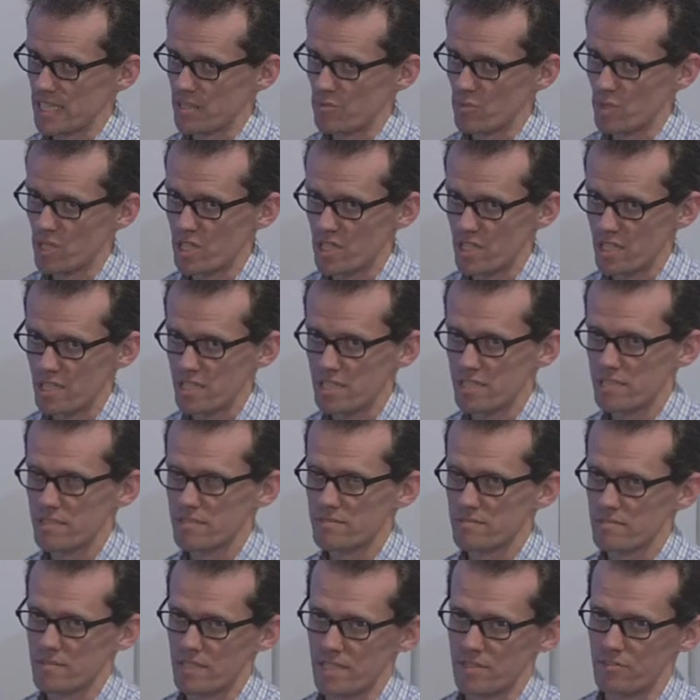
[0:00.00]
that work.
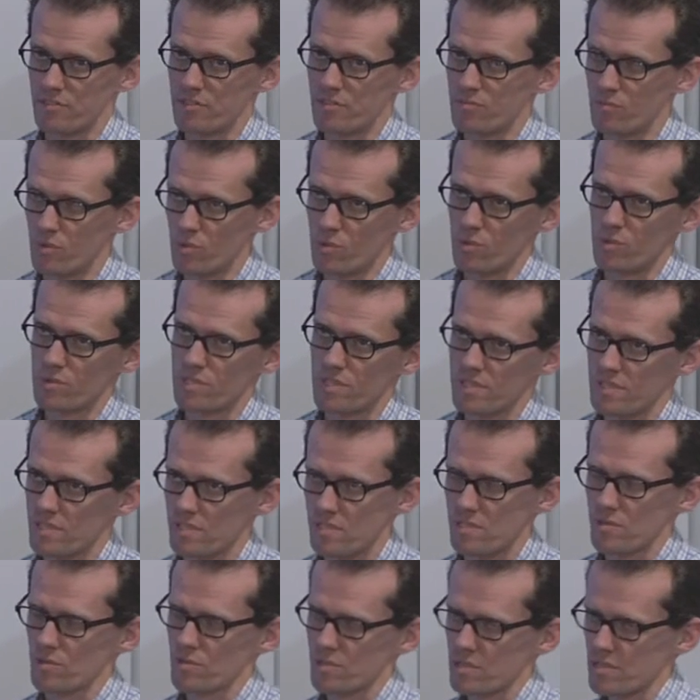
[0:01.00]
I think the rules, the
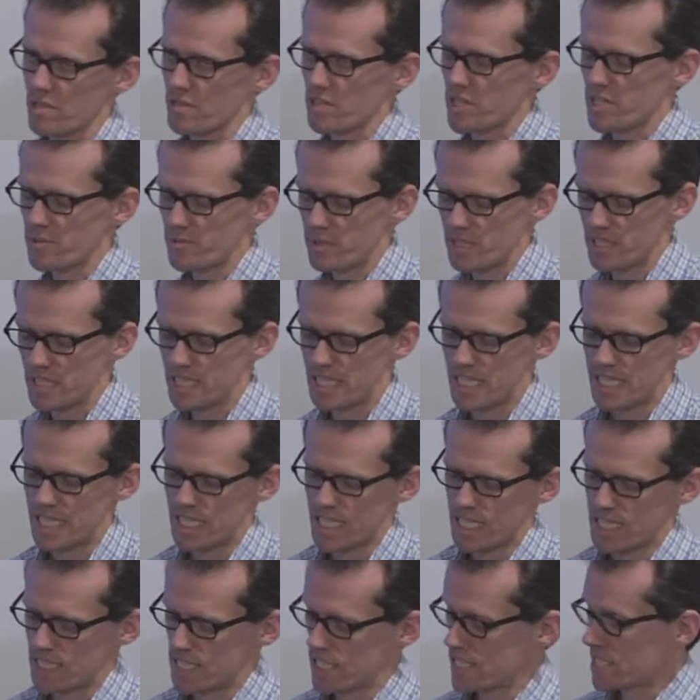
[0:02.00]
source document.
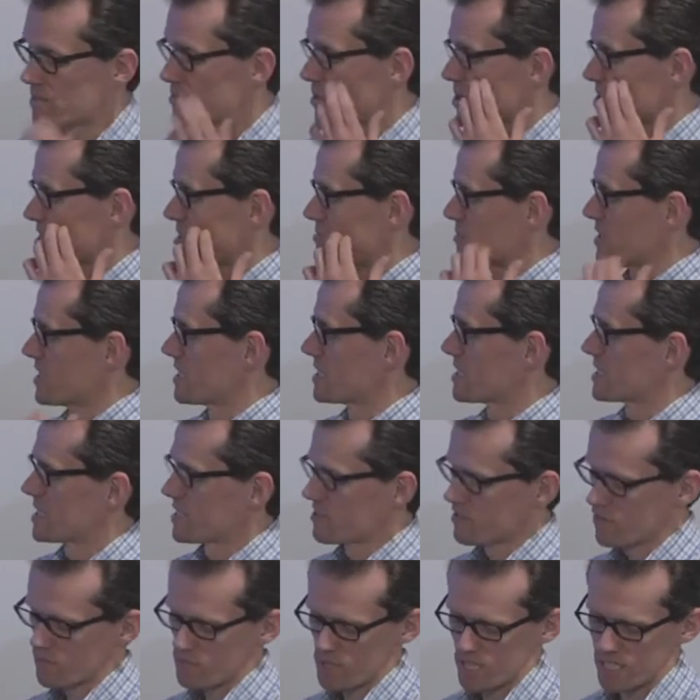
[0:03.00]
There's the possibility
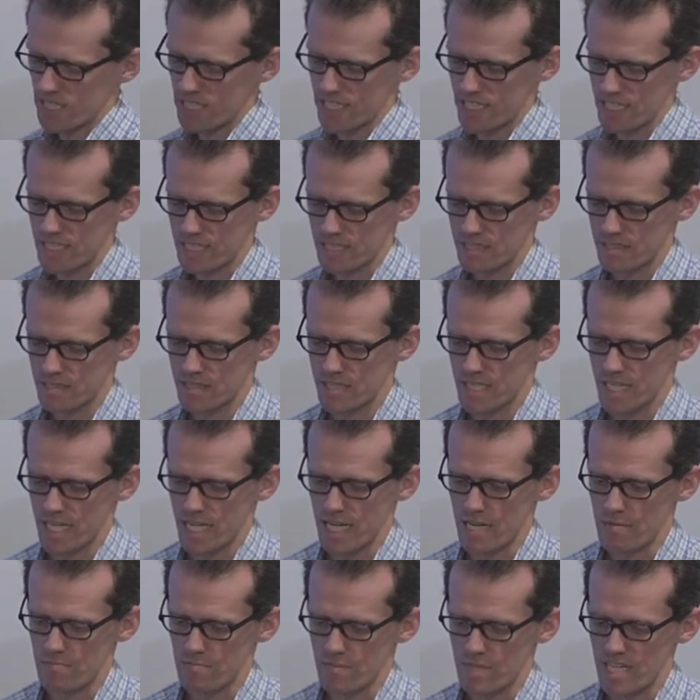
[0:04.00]
of applying
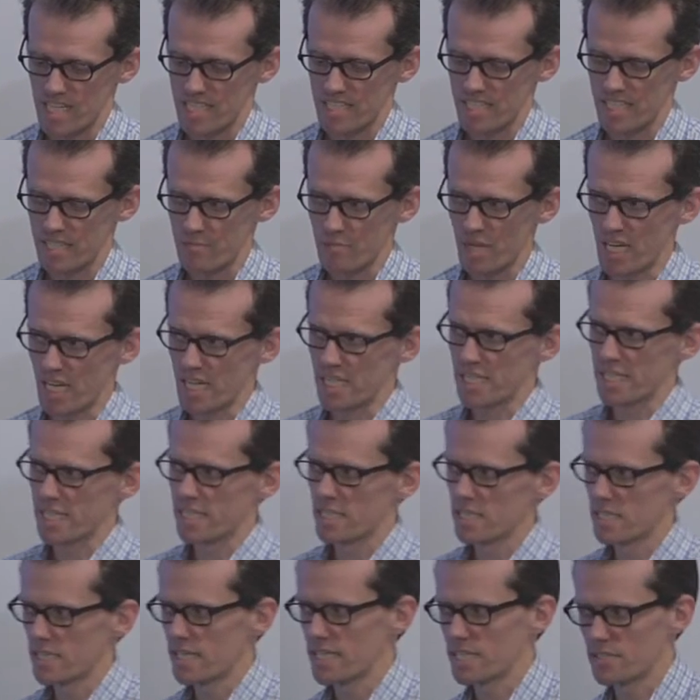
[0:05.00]
a
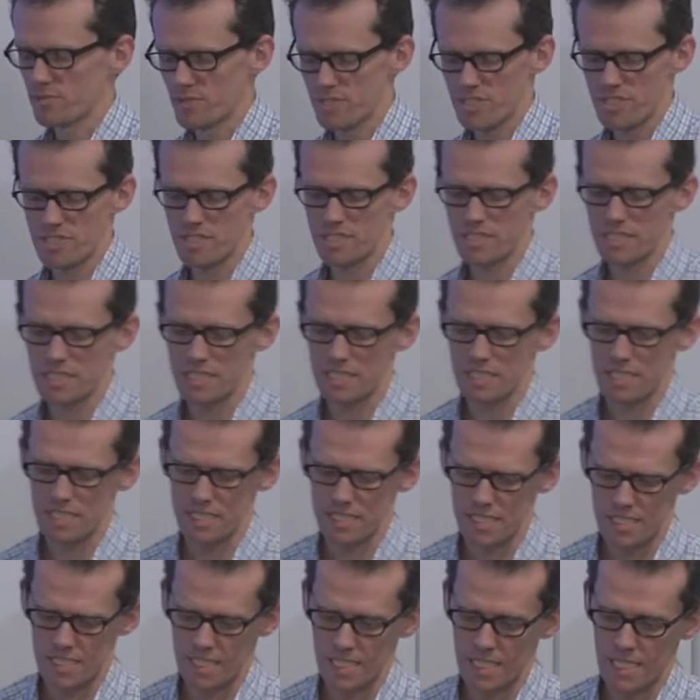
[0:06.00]
schema-like language to these
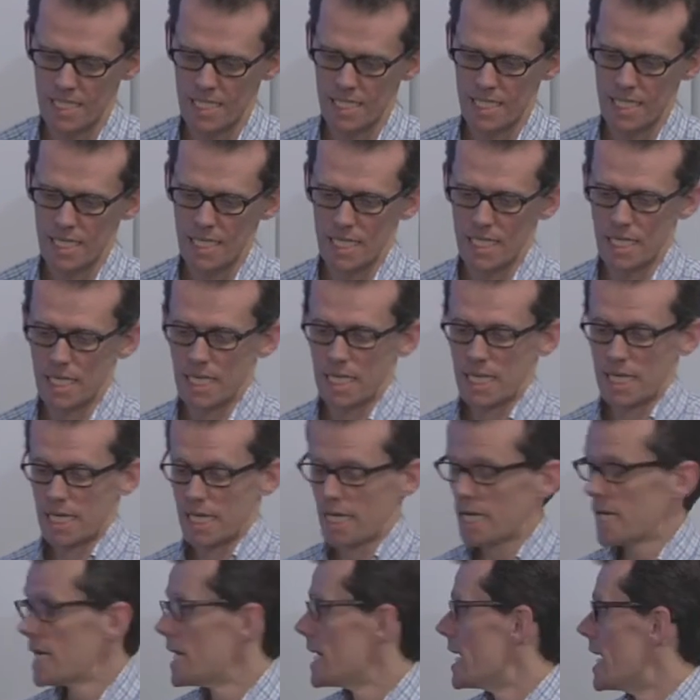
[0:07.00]
things.
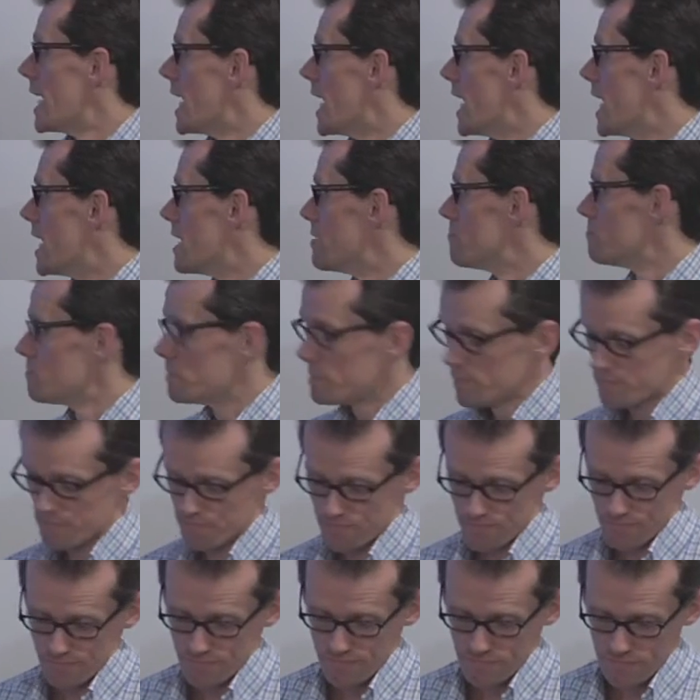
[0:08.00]
And
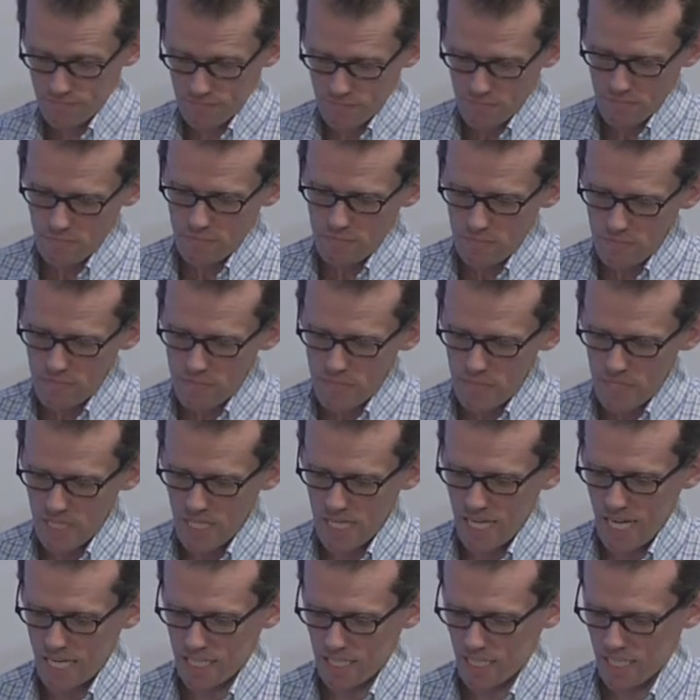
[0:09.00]

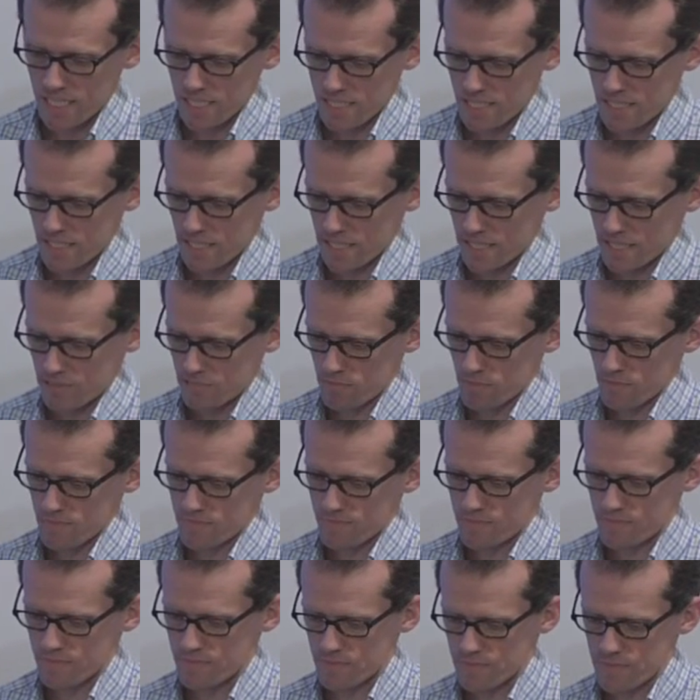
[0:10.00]
lastly,
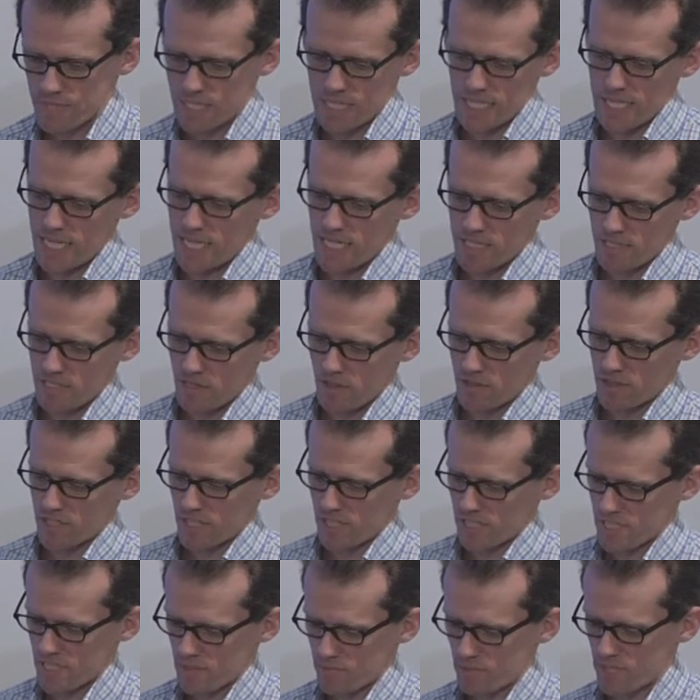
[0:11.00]
it's not
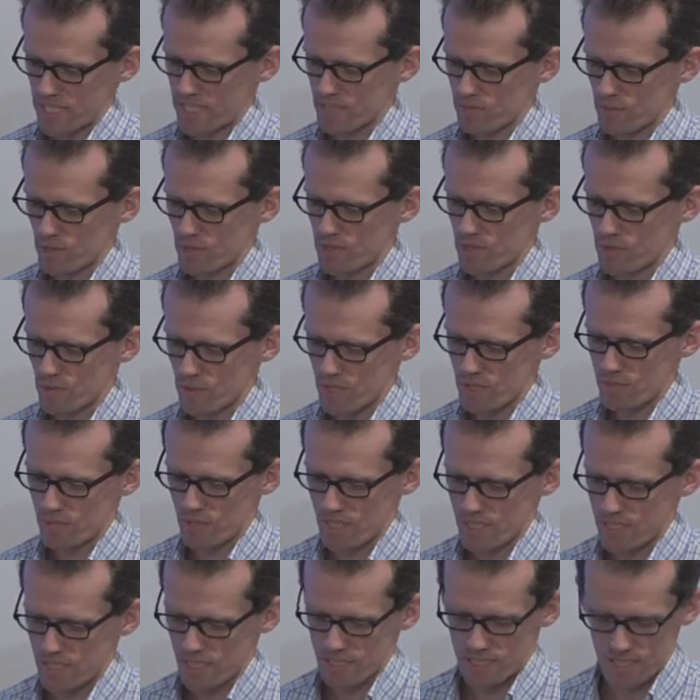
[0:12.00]
just applicable to word
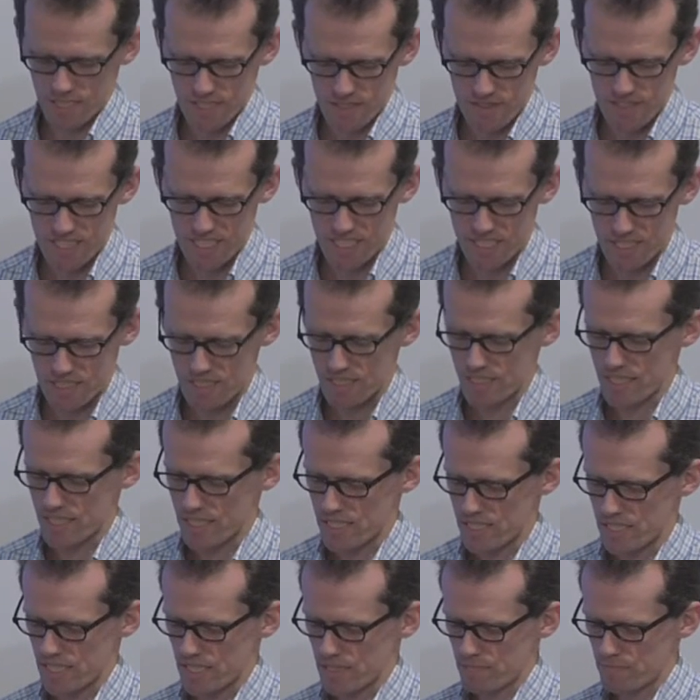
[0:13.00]
processing things.
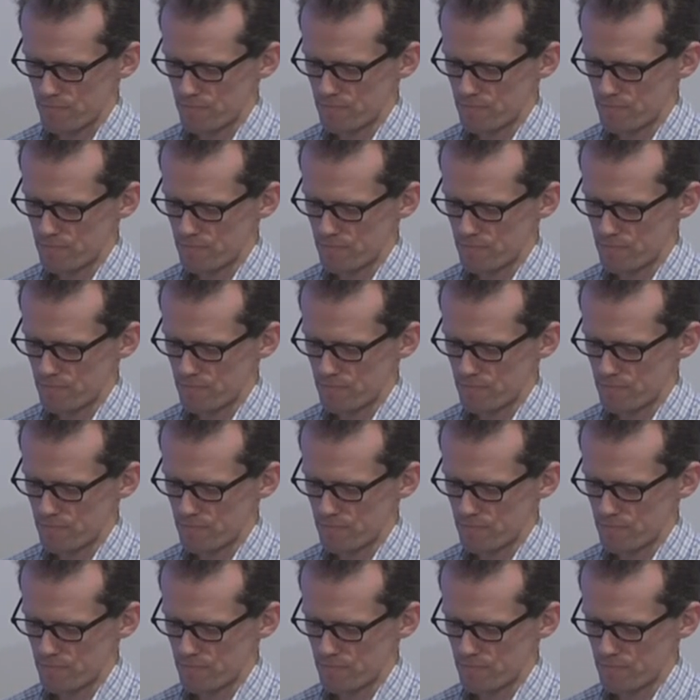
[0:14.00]
There's